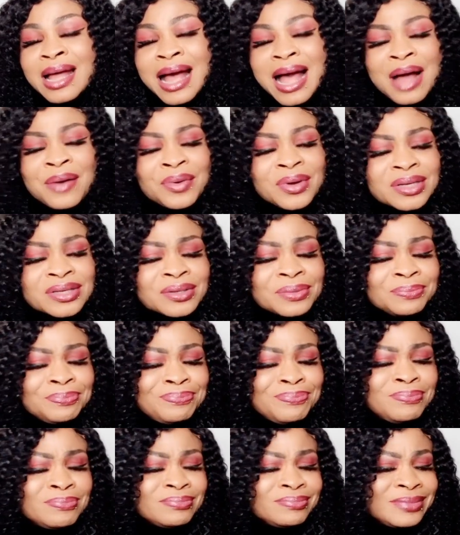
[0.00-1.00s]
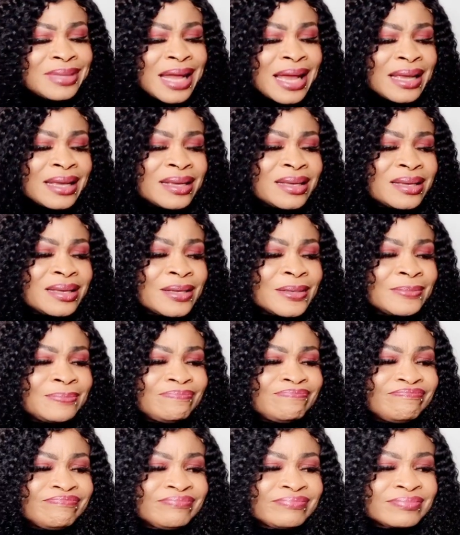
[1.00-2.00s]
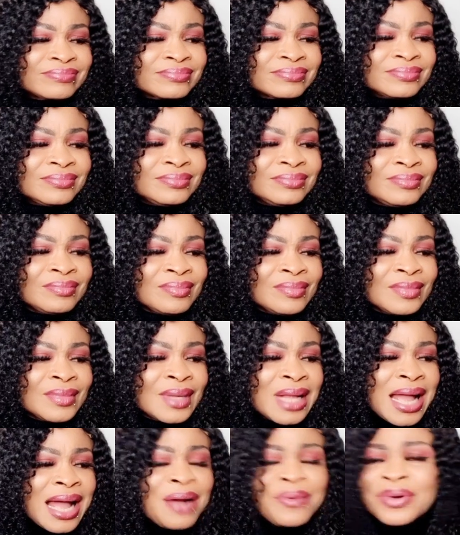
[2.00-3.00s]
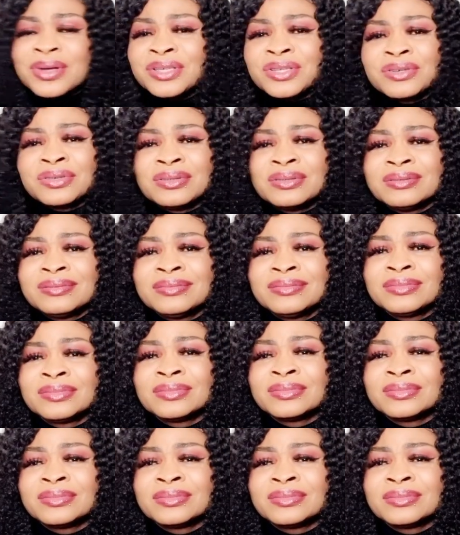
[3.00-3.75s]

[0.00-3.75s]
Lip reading: I wasn't like I wasn't